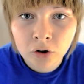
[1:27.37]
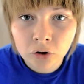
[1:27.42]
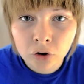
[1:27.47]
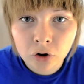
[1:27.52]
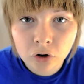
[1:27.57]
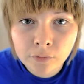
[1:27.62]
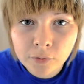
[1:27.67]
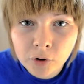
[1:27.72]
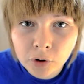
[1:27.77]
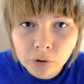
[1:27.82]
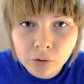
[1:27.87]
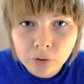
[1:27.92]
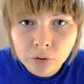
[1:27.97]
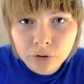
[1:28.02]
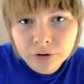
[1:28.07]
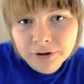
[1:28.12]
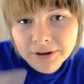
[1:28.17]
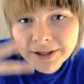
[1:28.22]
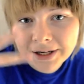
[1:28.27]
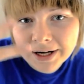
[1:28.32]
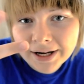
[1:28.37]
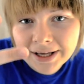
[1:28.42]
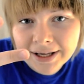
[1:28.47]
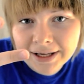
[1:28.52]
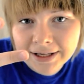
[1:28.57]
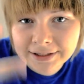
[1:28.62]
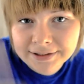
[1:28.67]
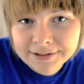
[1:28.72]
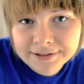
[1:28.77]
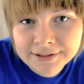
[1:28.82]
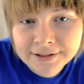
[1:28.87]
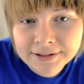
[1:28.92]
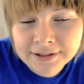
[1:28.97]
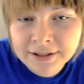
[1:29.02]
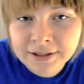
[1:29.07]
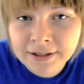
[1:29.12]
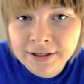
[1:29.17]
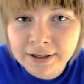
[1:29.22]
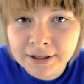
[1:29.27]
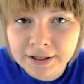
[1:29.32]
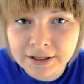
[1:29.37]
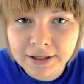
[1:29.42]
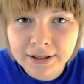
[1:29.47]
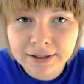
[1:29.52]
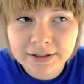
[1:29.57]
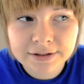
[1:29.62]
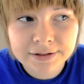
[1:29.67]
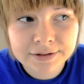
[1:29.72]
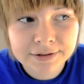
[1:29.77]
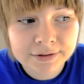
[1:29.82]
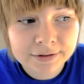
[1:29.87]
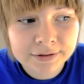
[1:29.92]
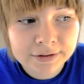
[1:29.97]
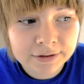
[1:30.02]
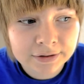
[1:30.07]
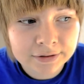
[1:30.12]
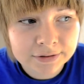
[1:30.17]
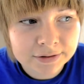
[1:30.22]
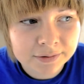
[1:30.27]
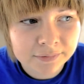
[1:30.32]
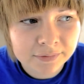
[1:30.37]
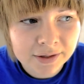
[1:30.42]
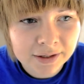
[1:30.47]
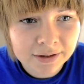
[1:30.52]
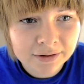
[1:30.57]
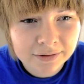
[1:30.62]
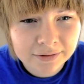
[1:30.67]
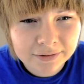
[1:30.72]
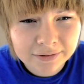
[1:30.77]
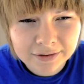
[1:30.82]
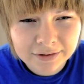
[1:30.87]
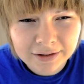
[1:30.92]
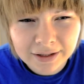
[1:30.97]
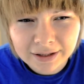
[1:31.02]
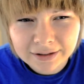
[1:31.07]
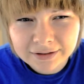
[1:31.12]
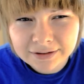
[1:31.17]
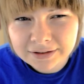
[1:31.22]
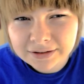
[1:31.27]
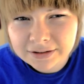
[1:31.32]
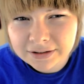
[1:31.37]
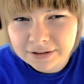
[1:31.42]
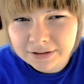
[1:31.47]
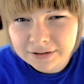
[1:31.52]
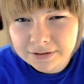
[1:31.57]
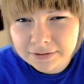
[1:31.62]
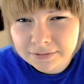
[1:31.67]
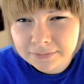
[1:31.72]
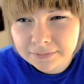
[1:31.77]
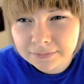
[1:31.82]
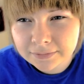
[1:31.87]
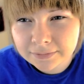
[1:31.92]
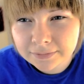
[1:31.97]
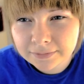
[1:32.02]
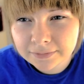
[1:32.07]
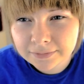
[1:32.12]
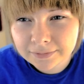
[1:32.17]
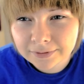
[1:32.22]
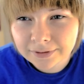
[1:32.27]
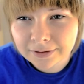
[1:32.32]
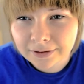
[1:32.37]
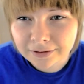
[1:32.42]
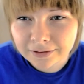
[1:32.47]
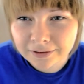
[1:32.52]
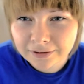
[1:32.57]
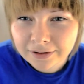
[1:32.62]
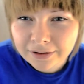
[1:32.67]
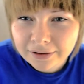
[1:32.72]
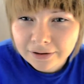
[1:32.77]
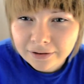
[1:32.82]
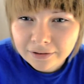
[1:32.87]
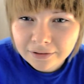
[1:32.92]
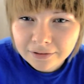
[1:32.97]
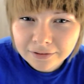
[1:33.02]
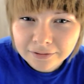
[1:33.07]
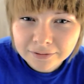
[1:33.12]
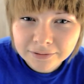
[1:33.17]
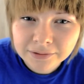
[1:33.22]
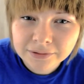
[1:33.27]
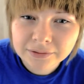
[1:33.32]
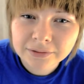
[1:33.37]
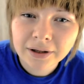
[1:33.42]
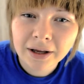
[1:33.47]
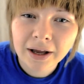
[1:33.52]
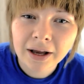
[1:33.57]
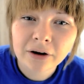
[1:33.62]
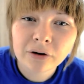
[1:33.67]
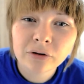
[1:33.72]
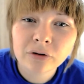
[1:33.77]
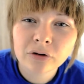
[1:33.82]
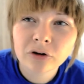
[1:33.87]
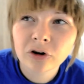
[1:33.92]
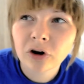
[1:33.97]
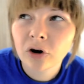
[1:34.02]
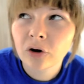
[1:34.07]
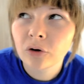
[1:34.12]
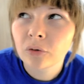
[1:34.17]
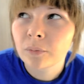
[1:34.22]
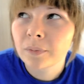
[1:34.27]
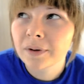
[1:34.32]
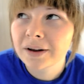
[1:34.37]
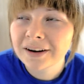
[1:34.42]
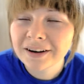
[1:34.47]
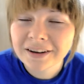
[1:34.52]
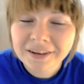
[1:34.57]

Numero tres is something that is a little, I don't know, but